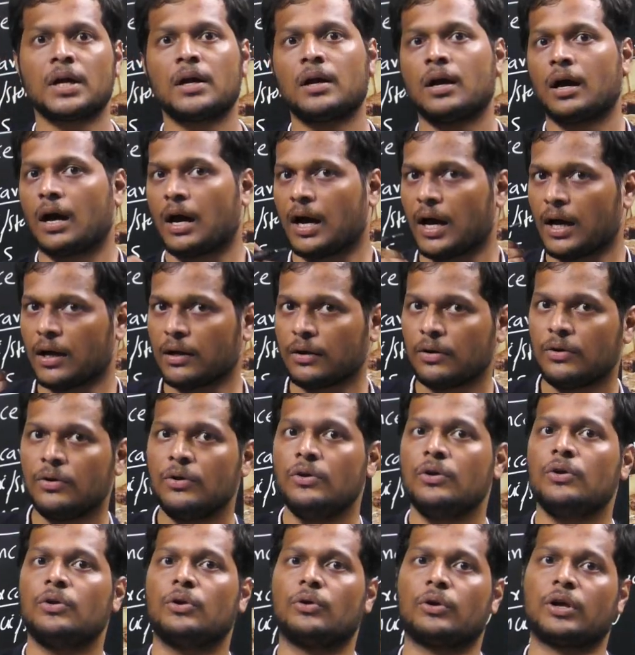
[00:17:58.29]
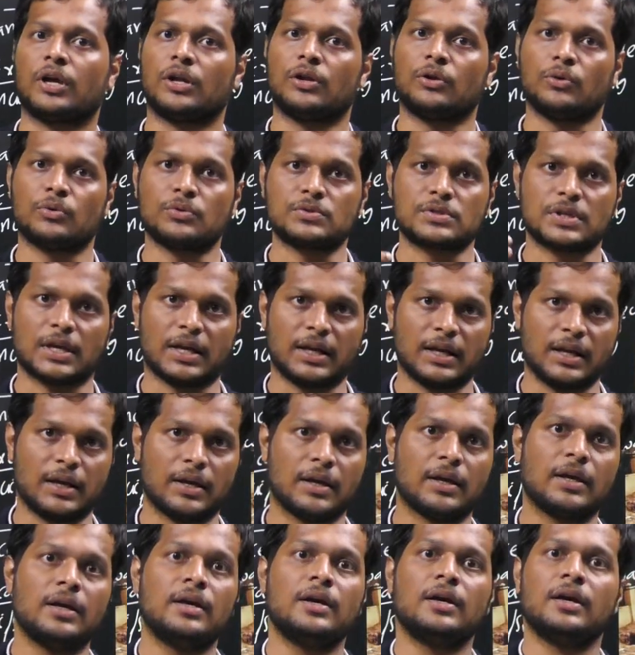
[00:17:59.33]
or you can use
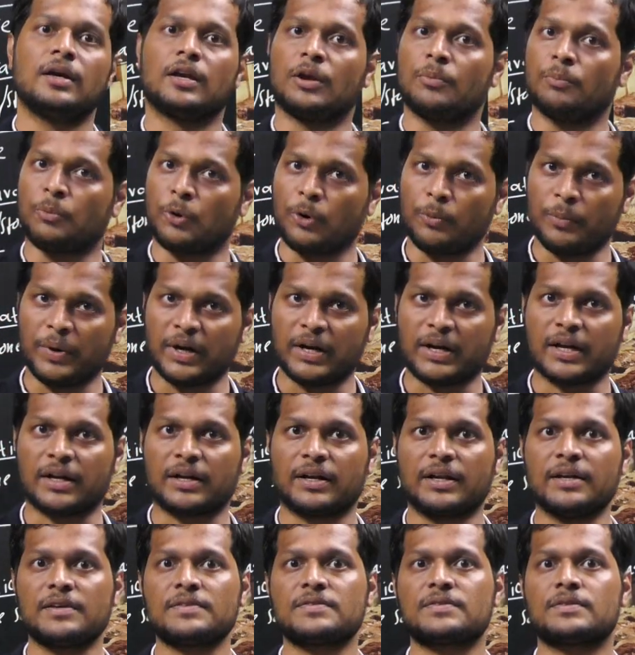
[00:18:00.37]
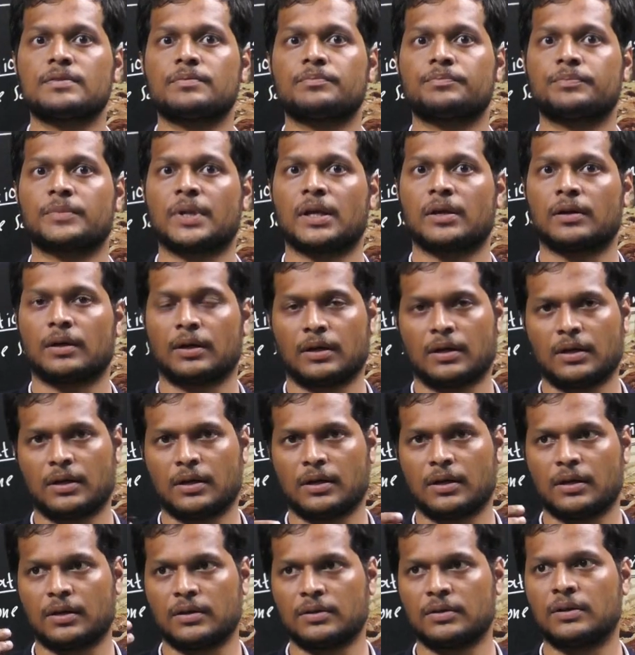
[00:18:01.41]
any improvement techniques
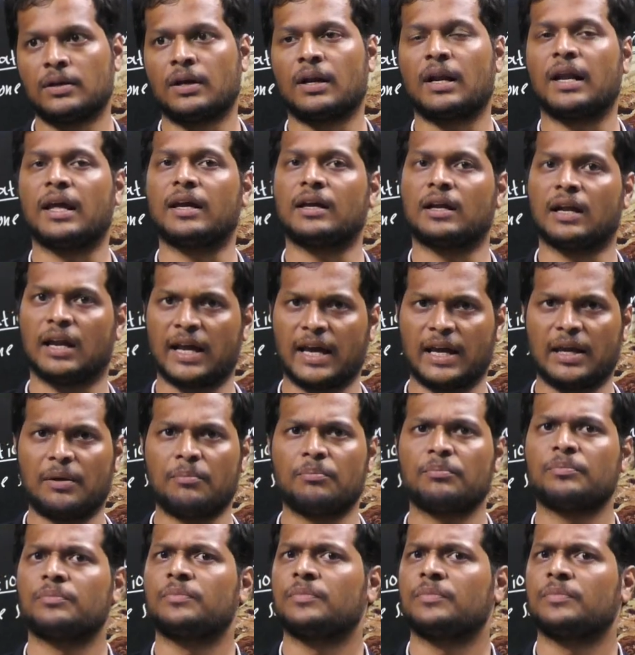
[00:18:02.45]
like lime,